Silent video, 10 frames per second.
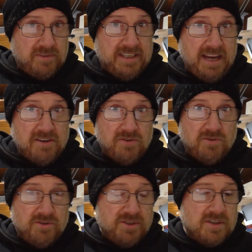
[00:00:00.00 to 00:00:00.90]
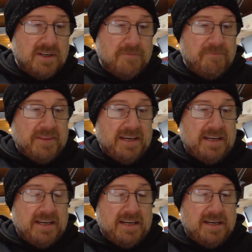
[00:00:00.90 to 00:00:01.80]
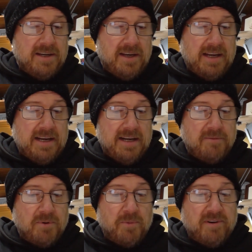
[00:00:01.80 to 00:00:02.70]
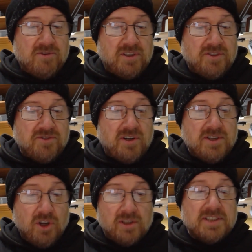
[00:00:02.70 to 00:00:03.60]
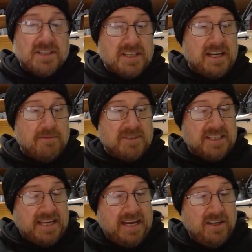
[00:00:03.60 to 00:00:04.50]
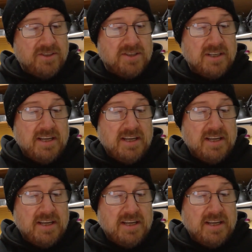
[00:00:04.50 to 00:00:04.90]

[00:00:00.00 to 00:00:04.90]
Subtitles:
get laws, but we're going to try not to succumb to the chaos.